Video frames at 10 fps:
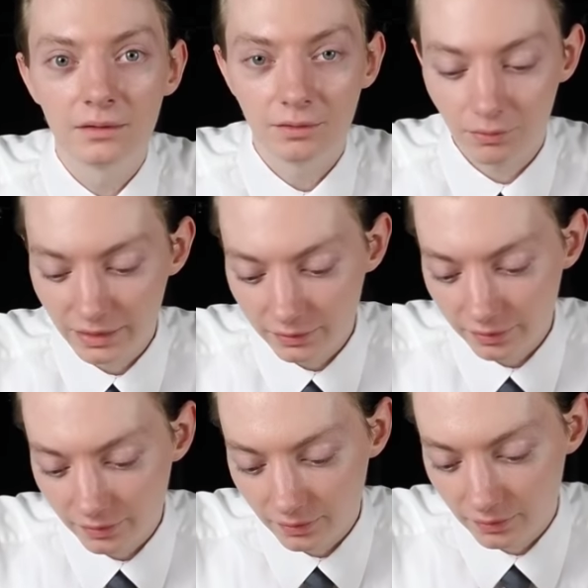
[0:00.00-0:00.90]

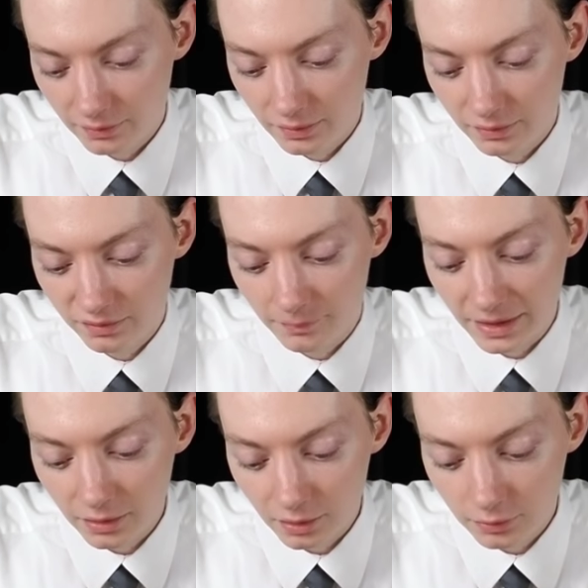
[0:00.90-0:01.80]
lettuce,
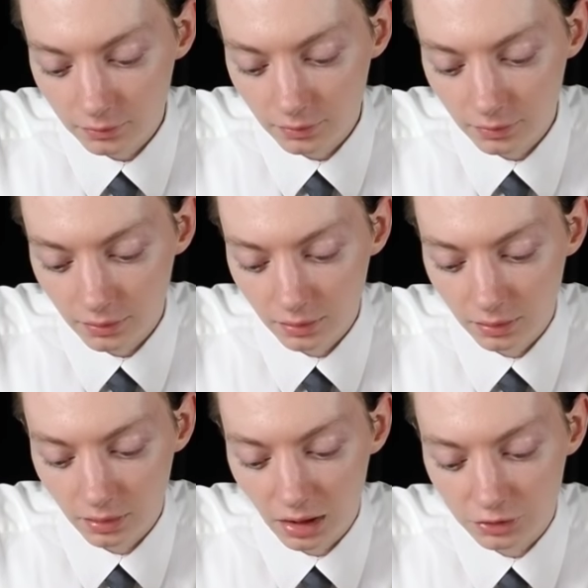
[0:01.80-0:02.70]
tomato,
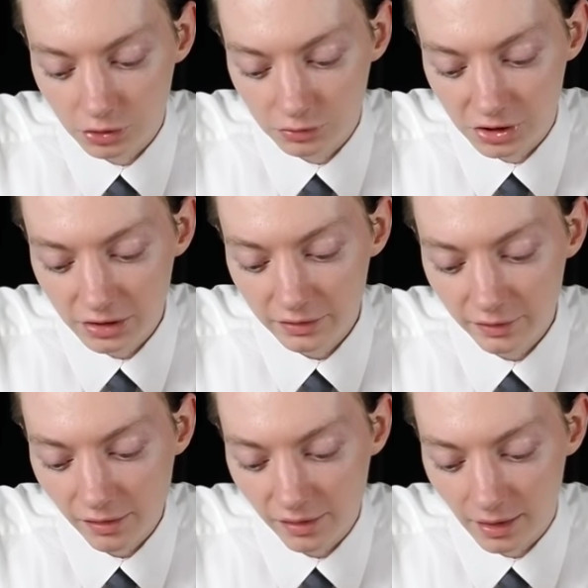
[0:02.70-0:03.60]
nacho
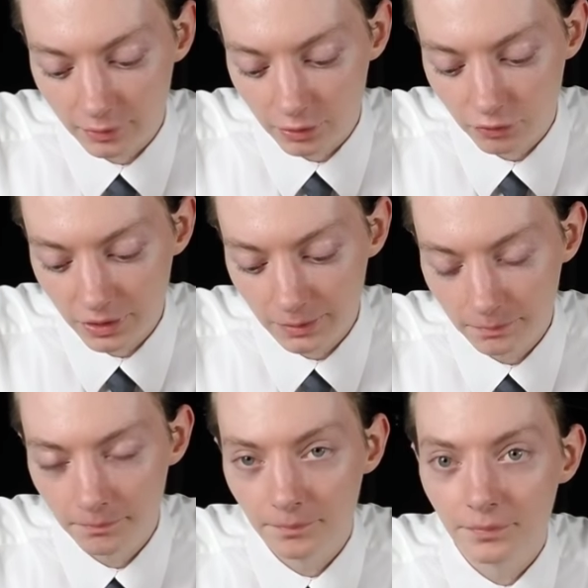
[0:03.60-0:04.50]
cheese, sour cream,